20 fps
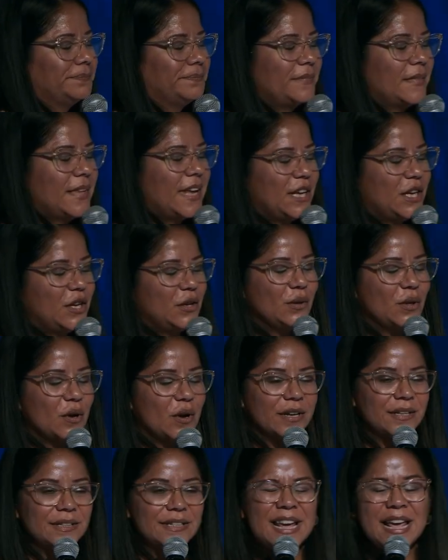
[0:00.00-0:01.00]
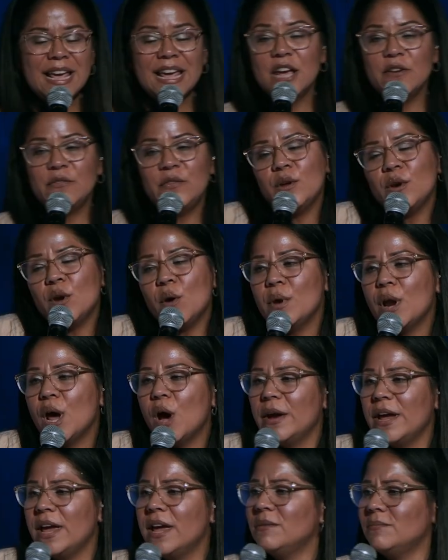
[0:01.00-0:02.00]
thank you, Lord. If you don't know
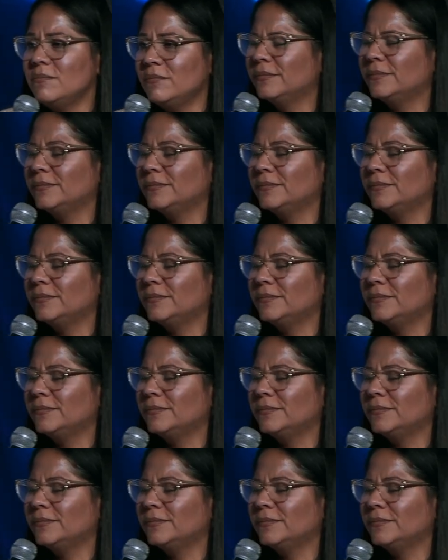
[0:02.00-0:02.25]
him,